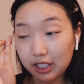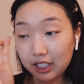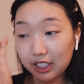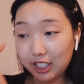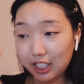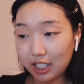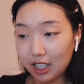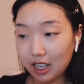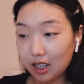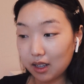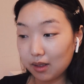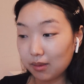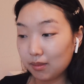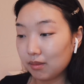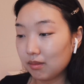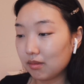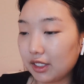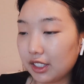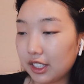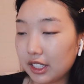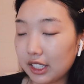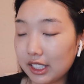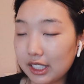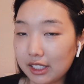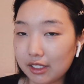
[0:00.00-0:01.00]
the gym,
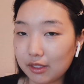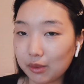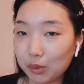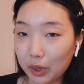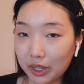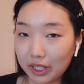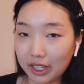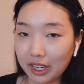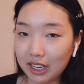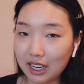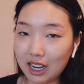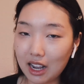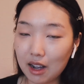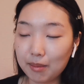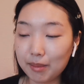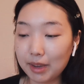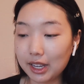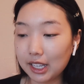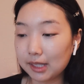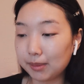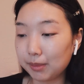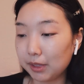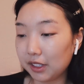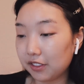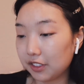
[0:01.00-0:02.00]
because working out
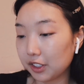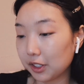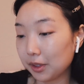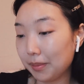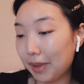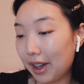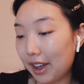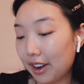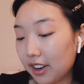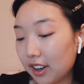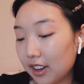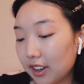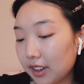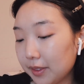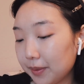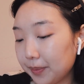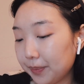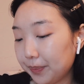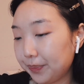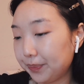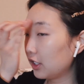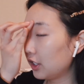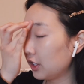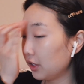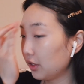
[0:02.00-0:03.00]
makes me feel better.
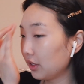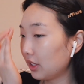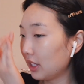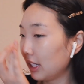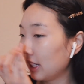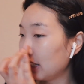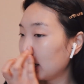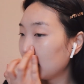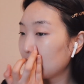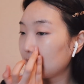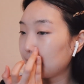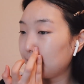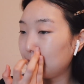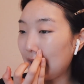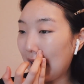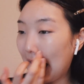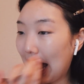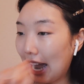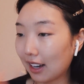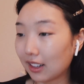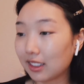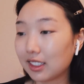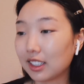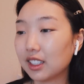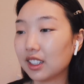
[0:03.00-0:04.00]
Do things, be
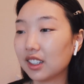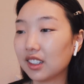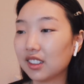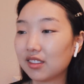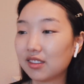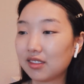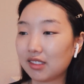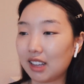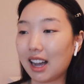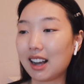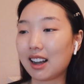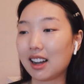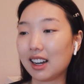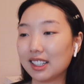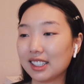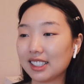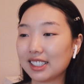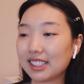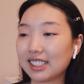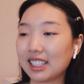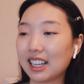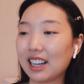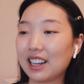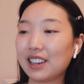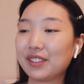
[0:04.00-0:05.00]
active, that kind
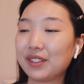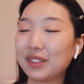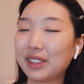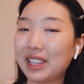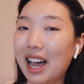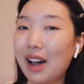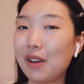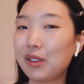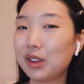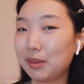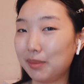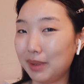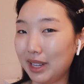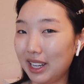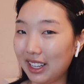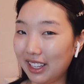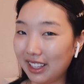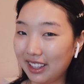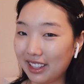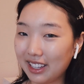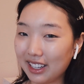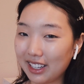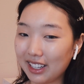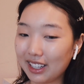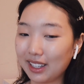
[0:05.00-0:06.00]
of stuff. That would be
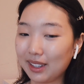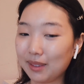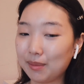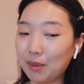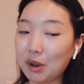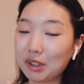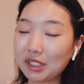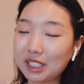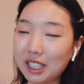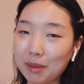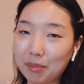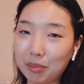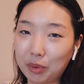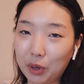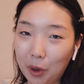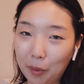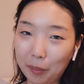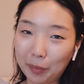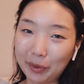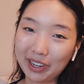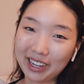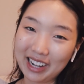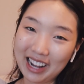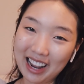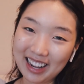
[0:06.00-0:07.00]
the most
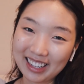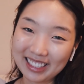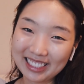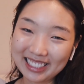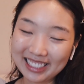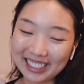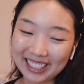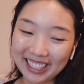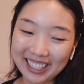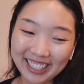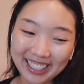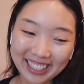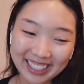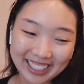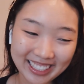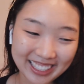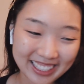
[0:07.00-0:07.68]
appropriate answer.